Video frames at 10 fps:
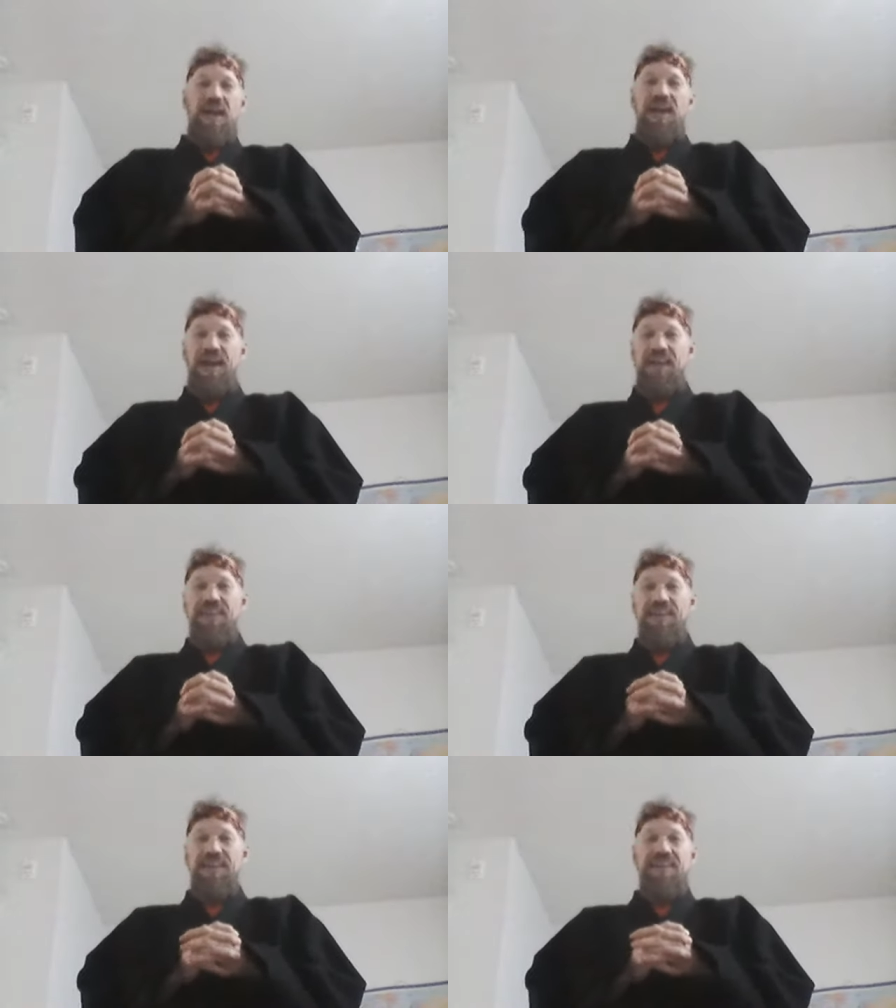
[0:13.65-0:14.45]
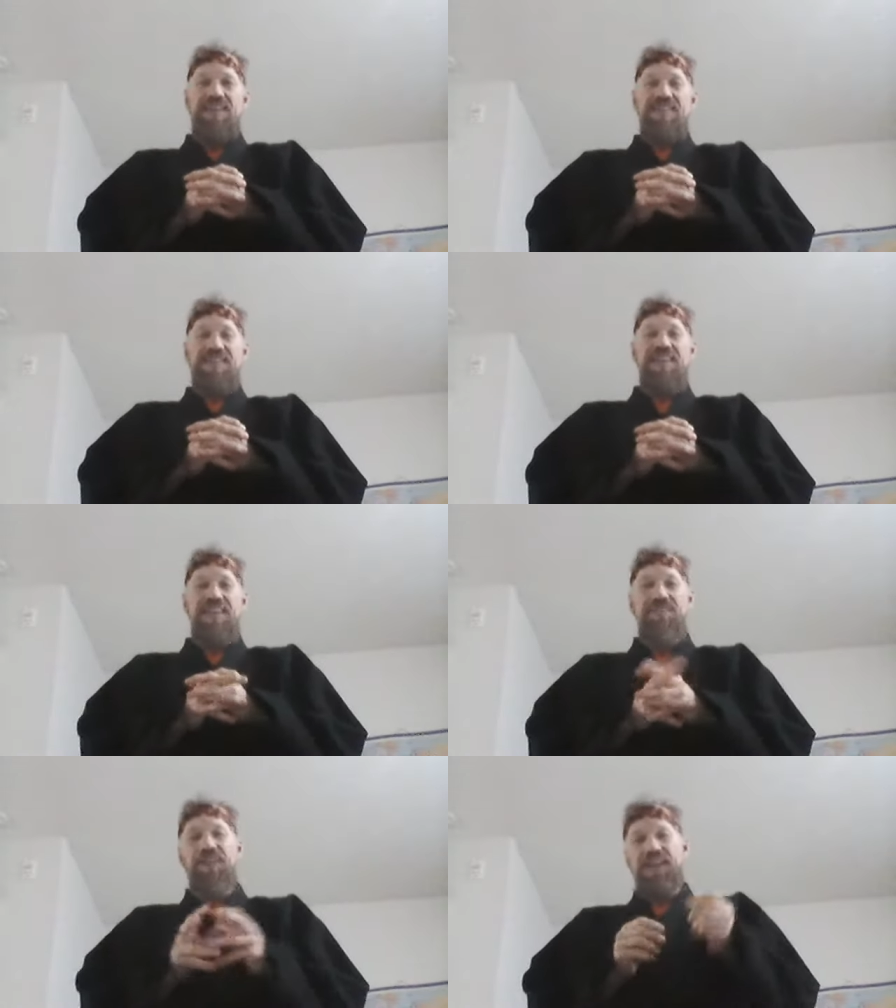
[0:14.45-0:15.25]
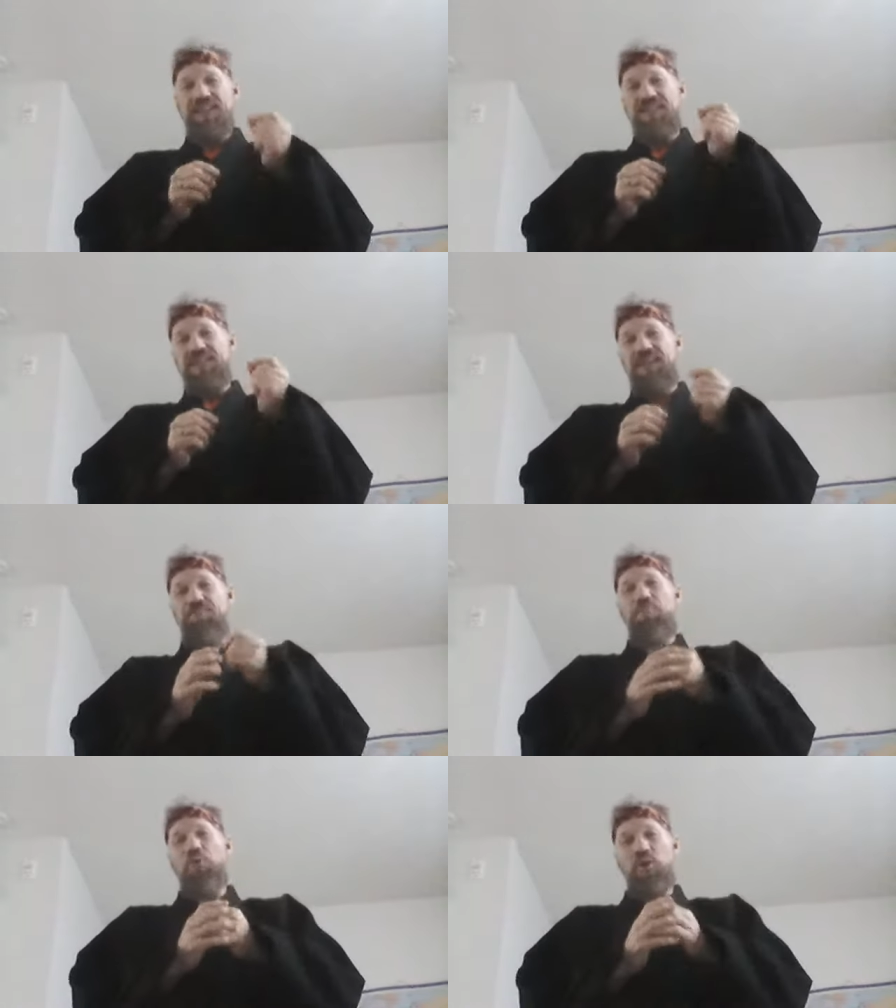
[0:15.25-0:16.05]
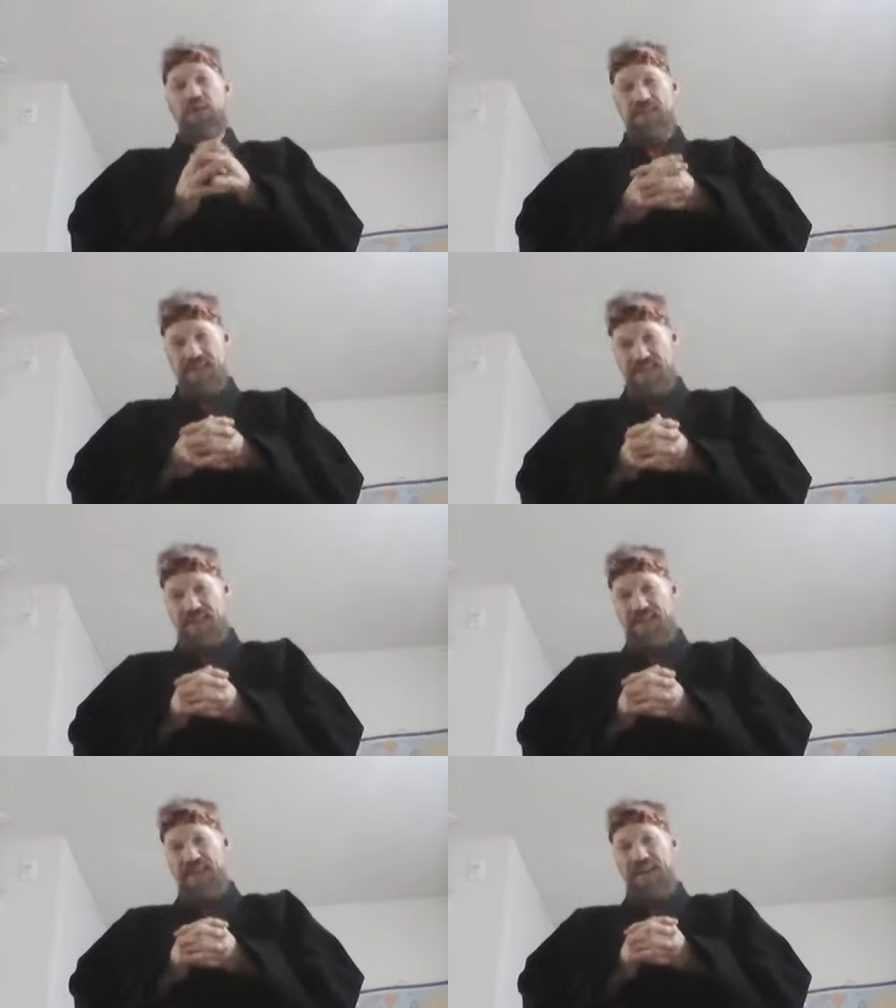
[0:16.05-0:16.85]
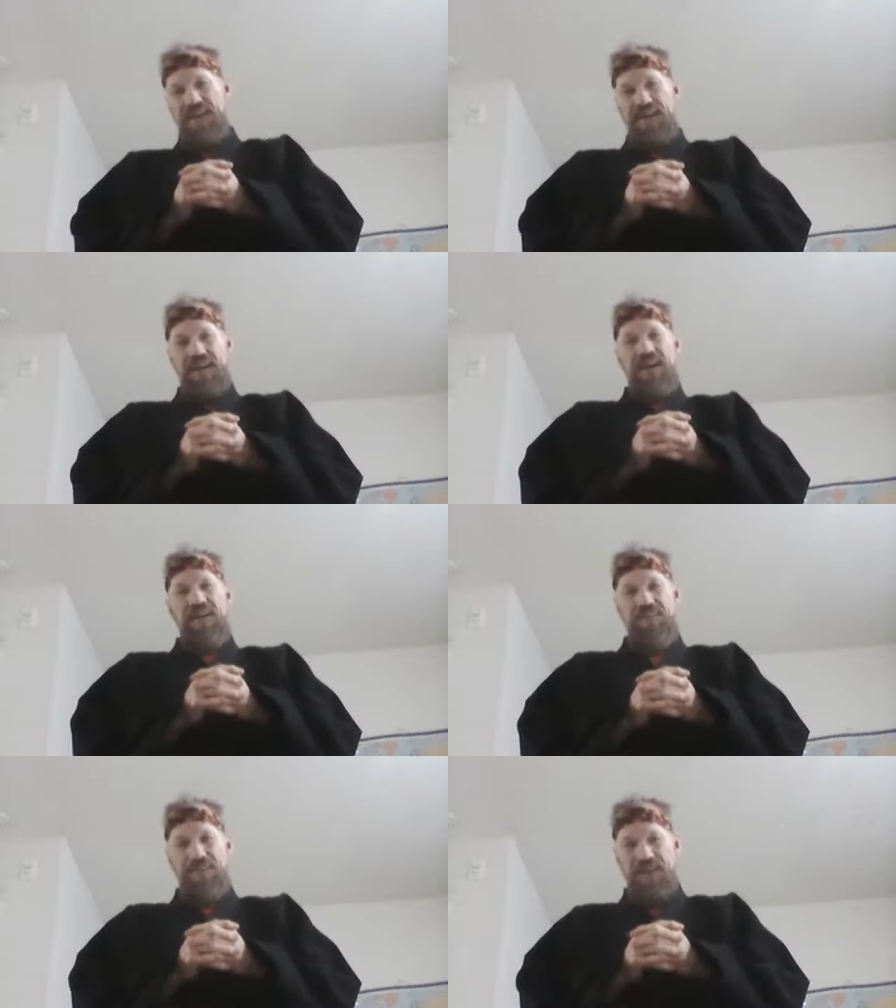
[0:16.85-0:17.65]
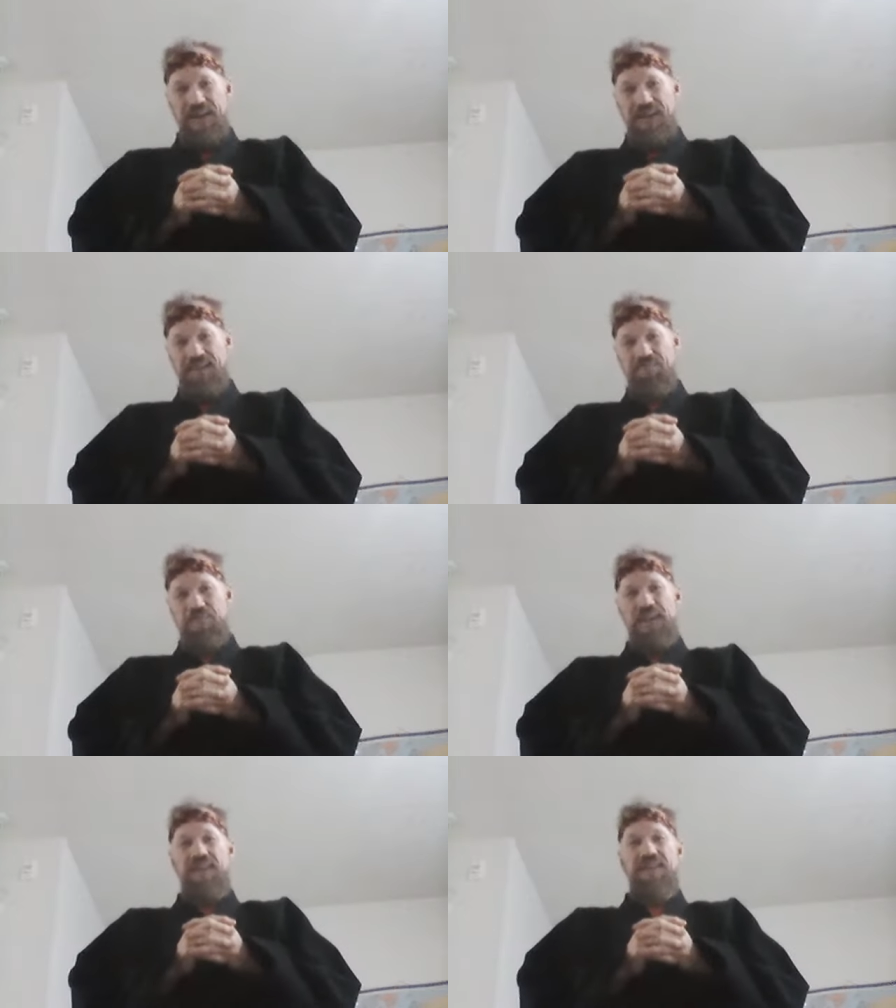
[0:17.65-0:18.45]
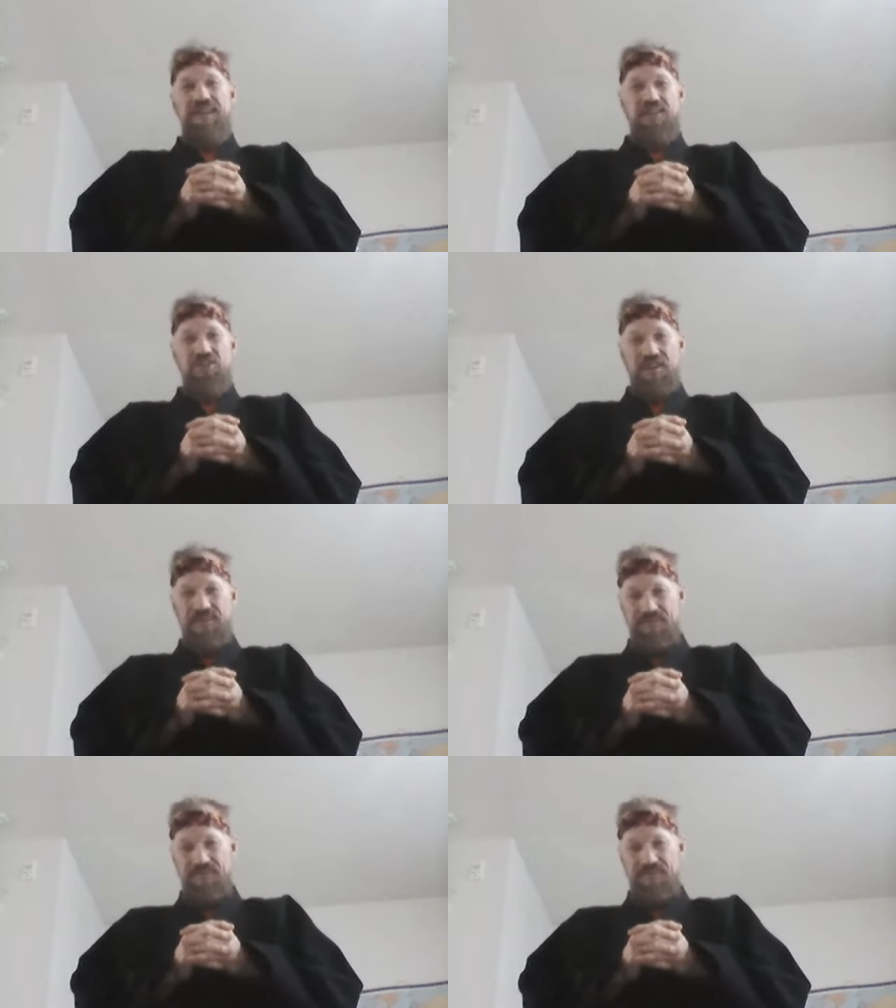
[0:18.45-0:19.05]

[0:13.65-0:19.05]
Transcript: and the significance, the importance of being ninja